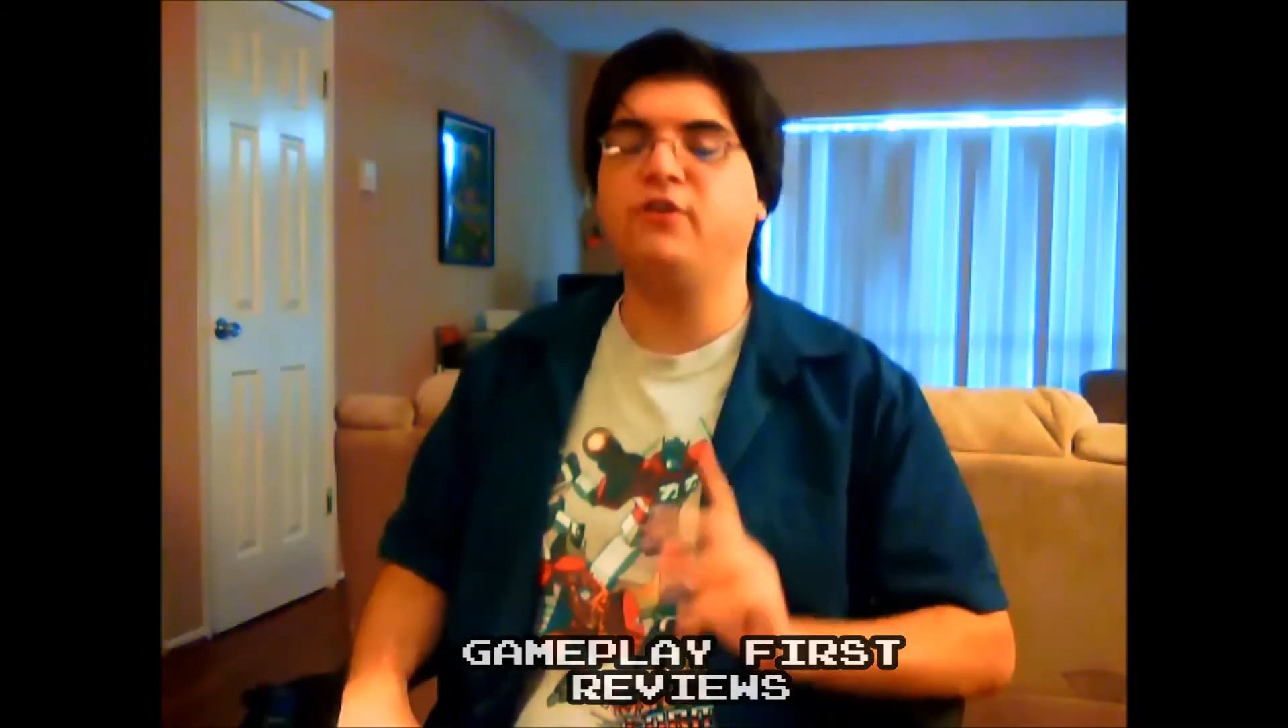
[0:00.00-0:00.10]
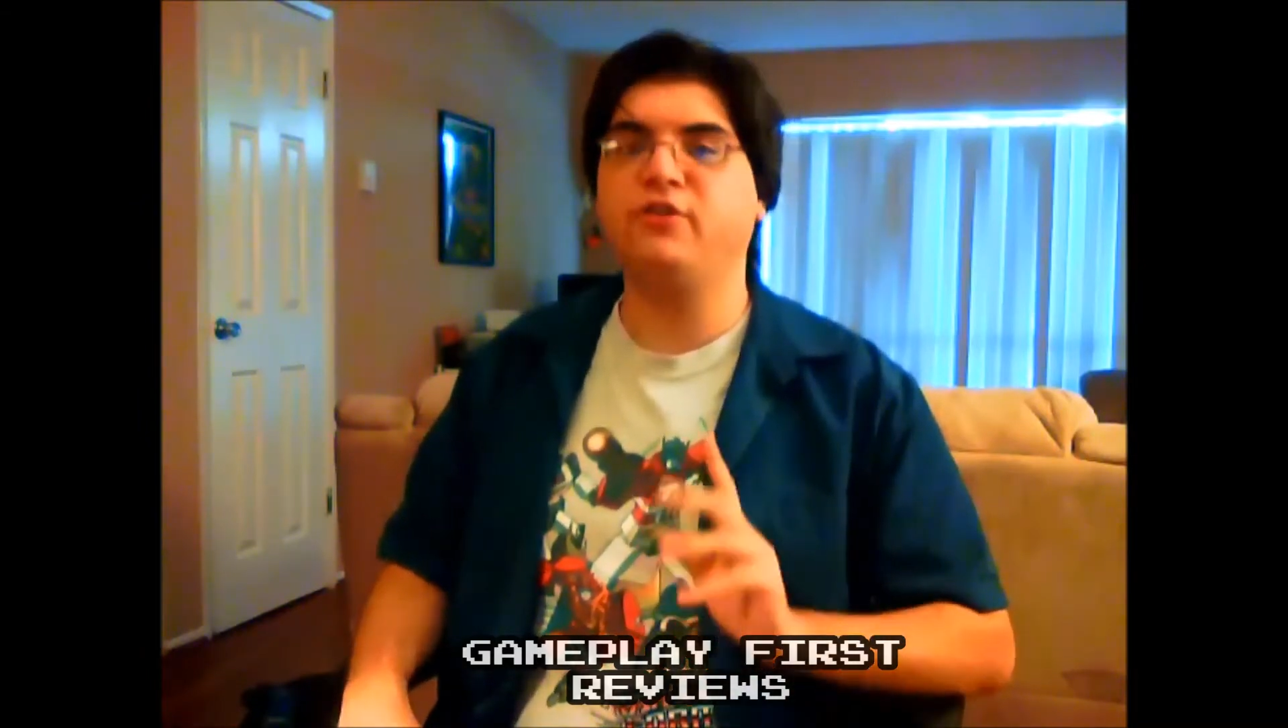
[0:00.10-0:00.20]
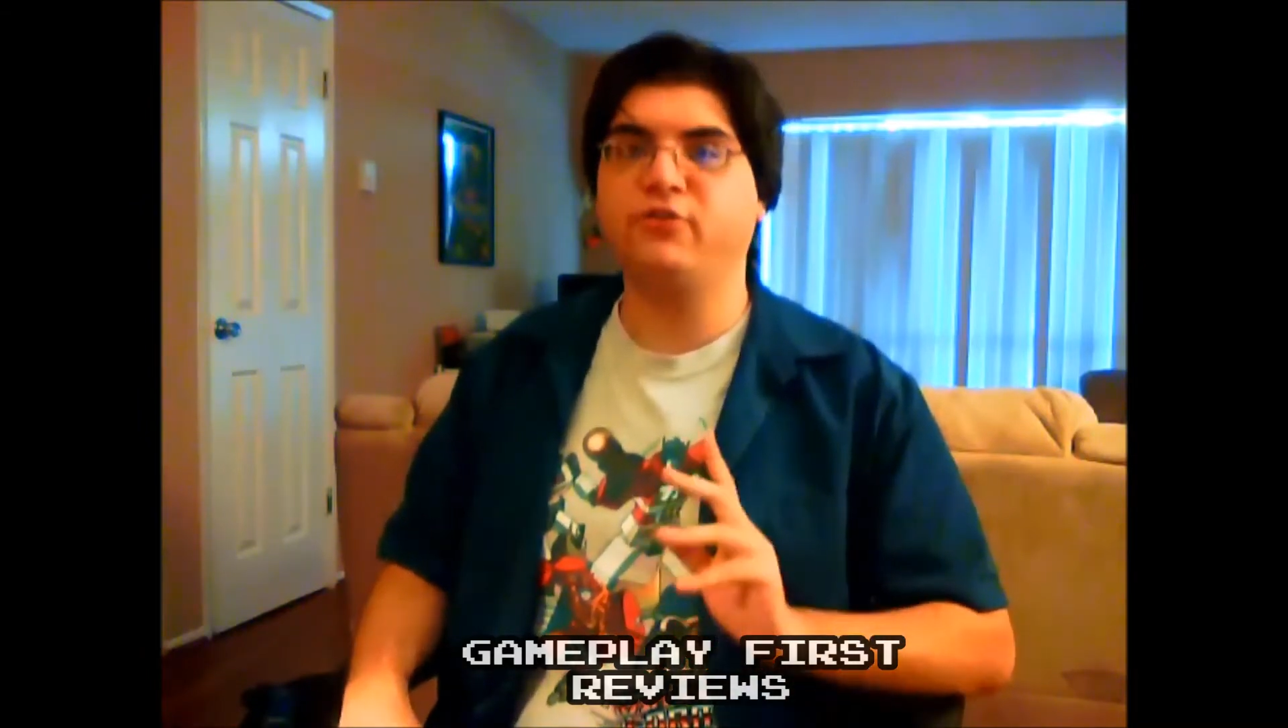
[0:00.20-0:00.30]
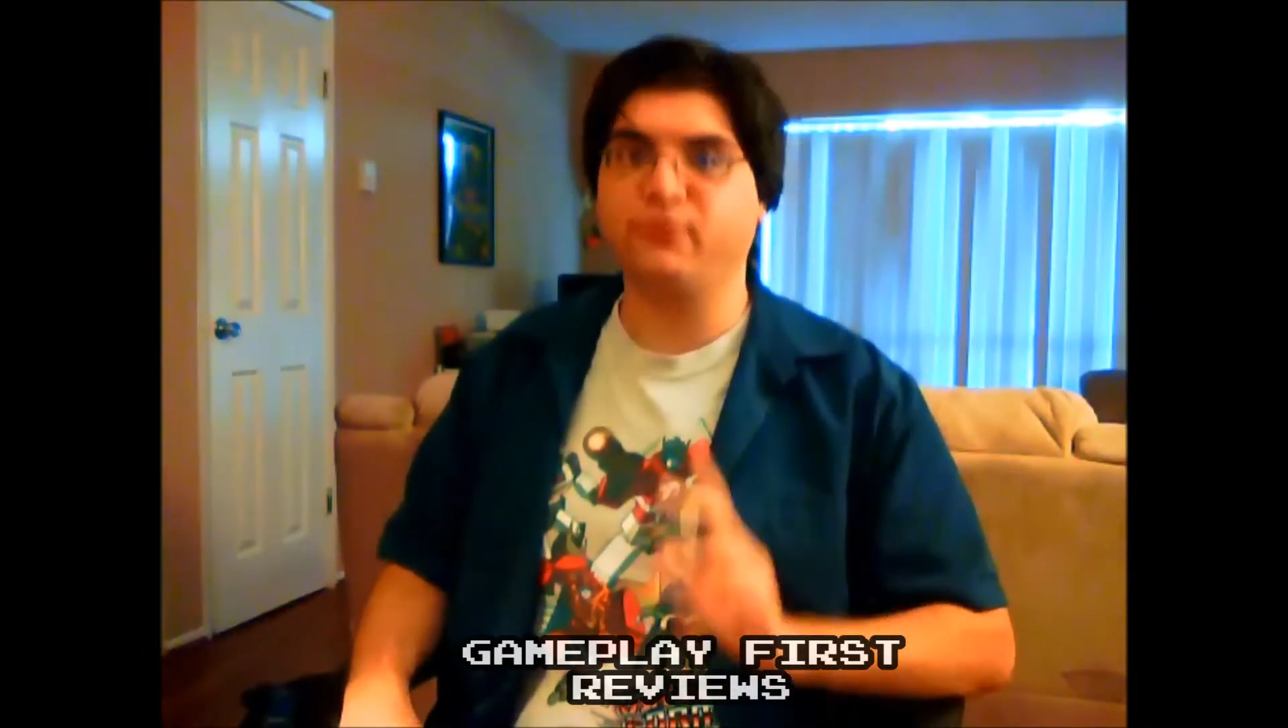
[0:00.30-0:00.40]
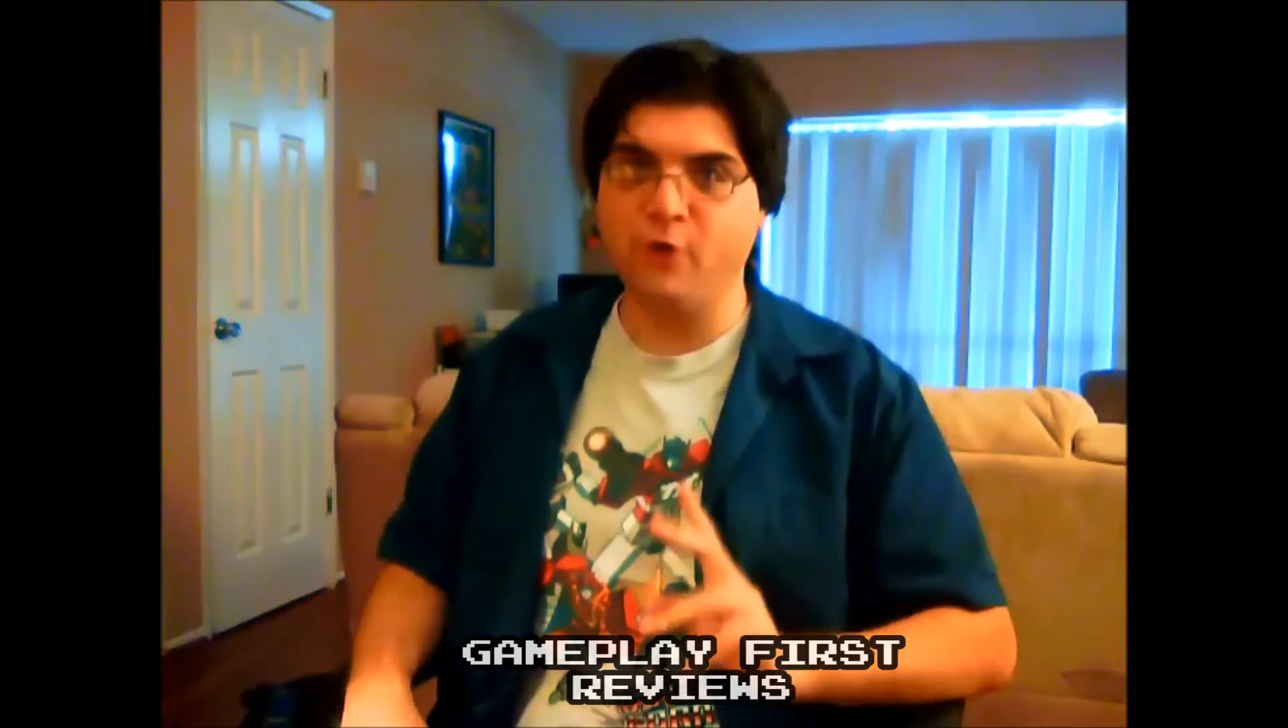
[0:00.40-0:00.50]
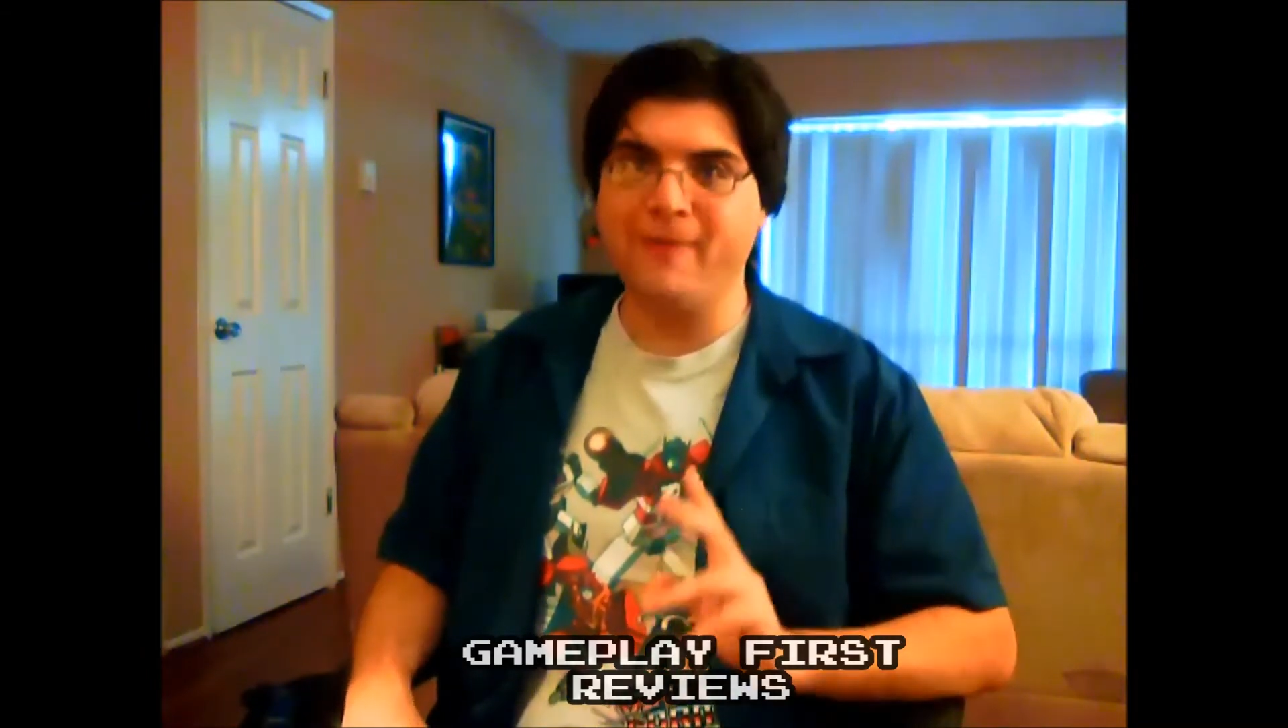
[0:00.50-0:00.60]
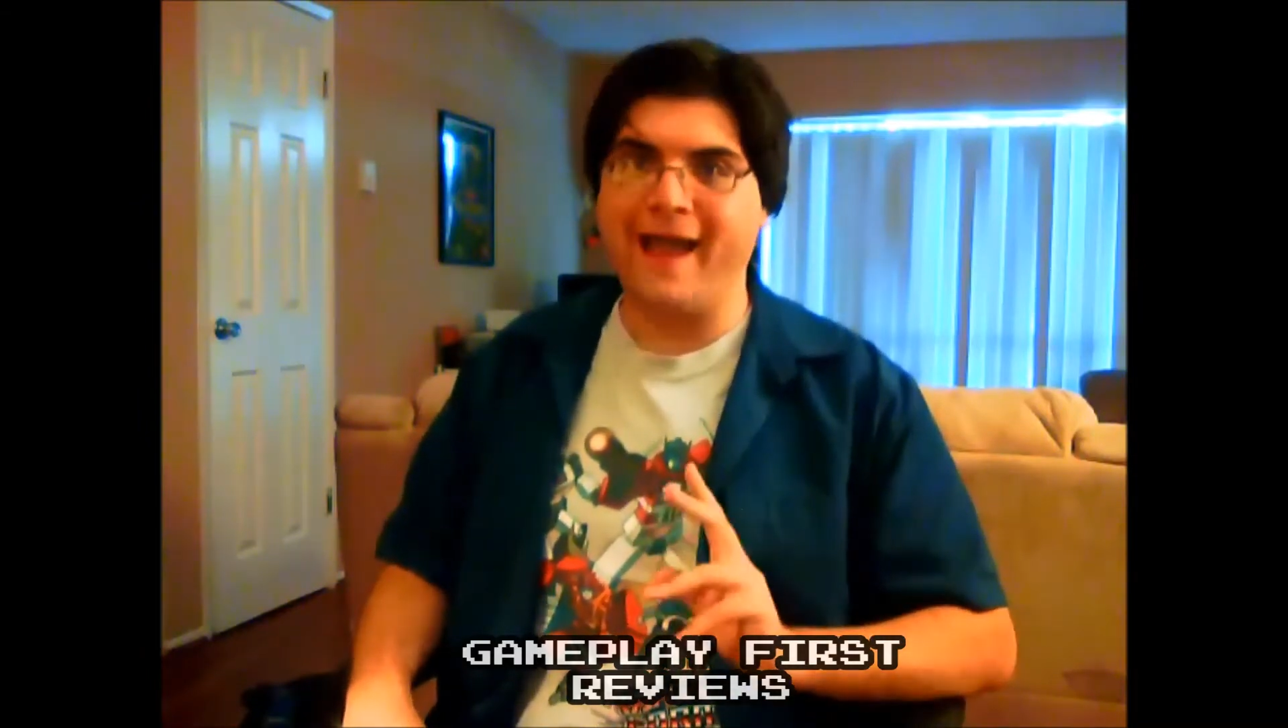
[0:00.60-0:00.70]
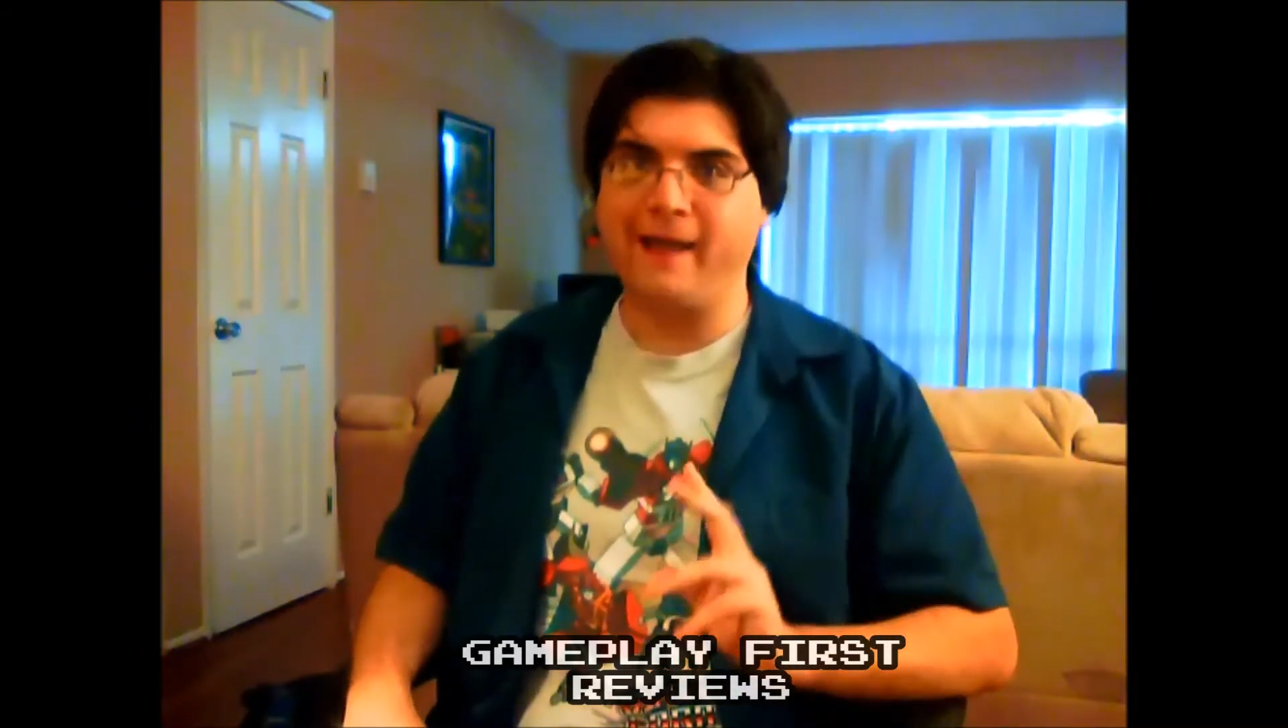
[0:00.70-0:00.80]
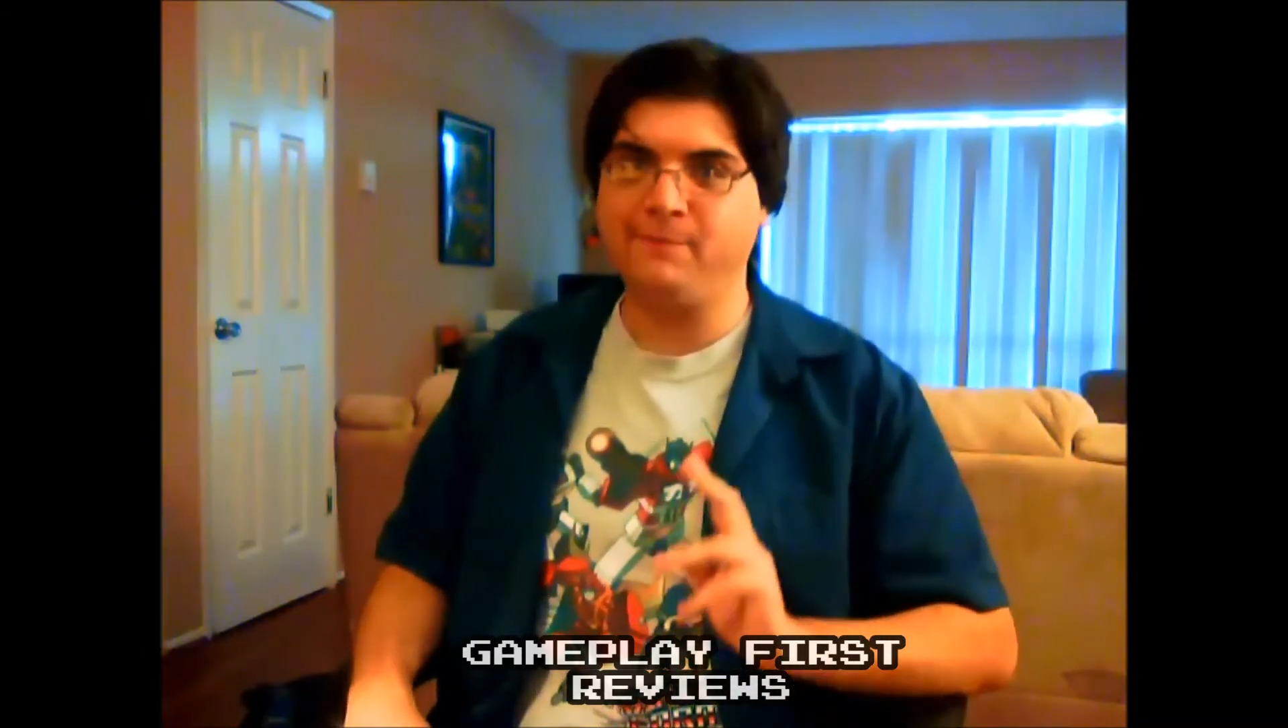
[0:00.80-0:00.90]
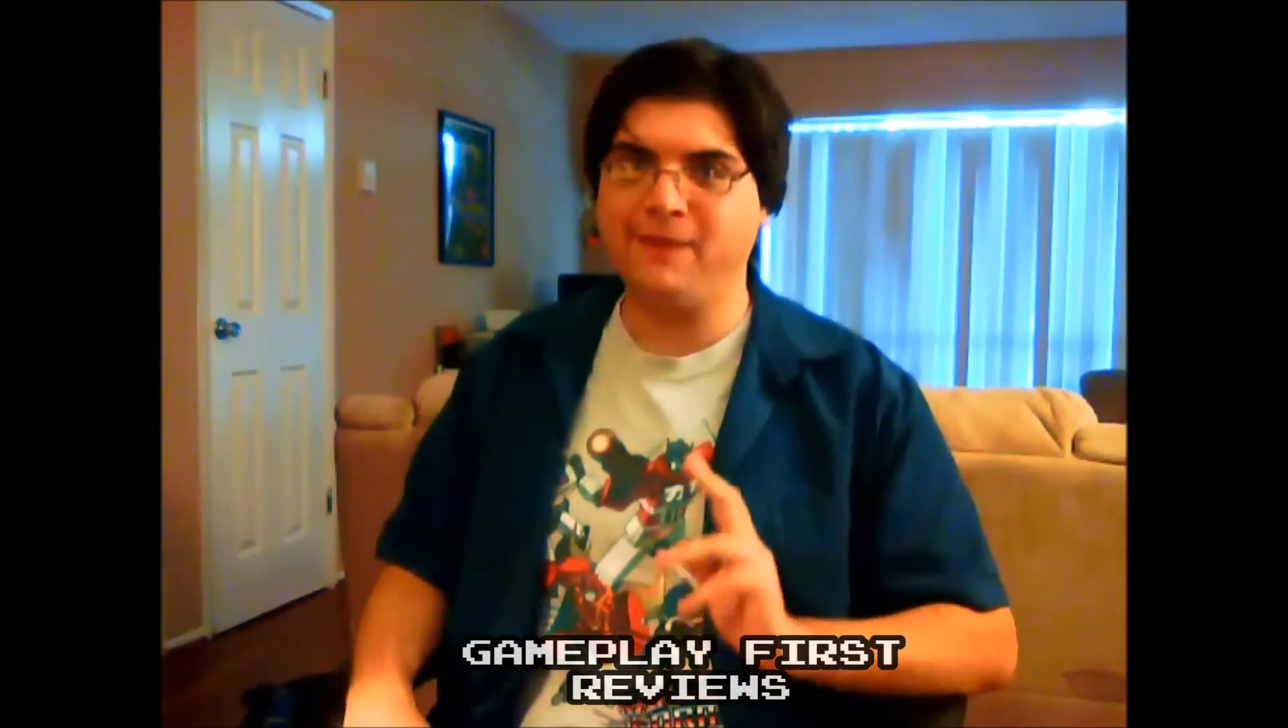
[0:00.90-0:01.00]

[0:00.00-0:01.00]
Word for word: Throwback